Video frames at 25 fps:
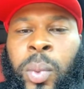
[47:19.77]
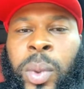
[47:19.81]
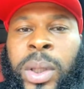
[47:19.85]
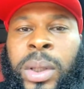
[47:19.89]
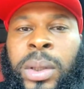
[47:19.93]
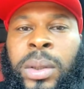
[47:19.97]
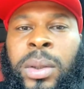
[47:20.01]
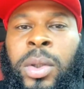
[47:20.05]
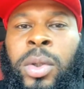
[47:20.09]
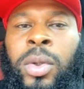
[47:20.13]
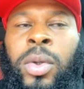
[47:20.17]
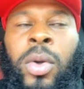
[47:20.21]

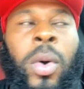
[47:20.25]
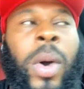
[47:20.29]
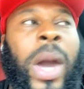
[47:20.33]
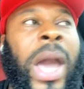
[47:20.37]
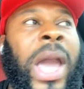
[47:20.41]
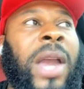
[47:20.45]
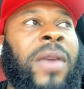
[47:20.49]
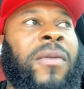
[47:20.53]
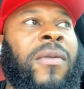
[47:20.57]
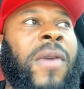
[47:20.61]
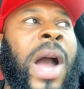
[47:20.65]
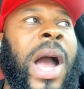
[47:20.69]
with
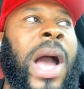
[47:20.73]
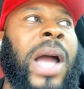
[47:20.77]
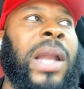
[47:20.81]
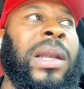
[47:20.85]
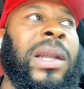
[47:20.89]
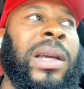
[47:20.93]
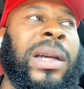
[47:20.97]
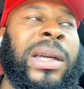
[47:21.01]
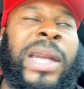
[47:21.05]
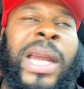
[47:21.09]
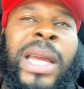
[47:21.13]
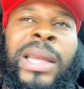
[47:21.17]

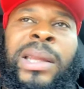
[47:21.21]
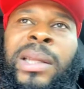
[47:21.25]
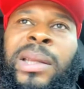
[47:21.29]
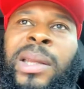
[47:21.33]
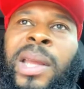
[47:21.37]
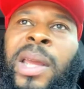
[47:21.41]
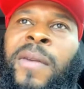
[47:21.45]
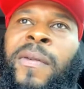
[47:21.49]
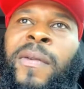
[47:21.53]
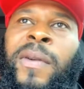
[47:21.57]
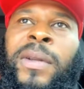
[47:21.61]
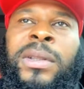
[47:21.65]
A-Rod looking at the
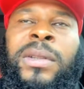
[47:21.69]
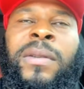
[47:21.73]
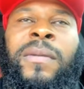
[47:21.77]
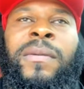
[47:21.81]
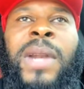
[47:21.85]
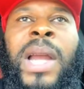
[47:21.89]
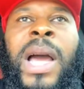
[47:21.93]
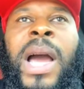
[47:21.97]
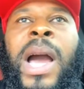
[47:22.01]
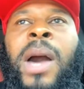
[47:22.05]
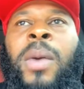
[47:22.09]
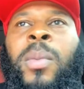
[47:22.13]

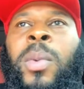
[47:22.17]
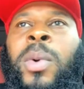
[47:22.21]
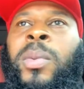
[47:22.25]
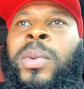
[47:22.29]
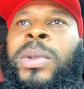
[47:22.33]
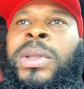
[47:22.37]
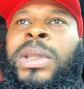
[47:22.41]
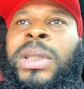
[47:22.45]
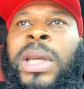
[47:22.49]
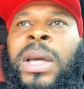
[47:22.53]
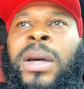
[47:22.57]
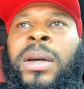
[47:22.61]
defensive line, we
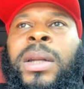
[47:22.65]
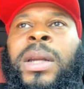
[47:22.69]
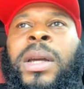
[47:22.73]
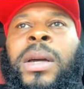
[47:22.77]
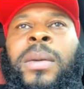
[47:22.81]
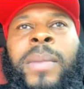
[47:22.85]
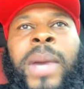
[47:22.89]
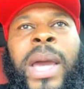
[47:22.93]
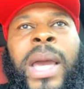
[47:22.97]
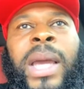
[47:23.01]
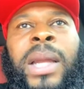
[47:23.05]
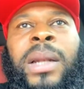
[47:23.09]
would tell
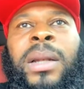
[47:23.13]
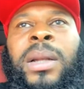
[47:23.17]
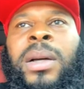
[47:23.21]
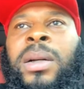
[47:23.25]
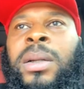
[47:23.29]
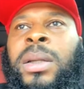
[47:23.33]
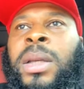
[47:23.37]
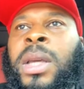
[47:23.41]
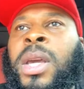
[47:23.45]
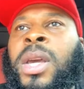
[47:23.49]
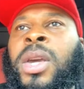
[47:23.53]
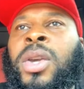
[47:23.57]
them, hey,
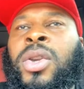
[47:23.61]
look,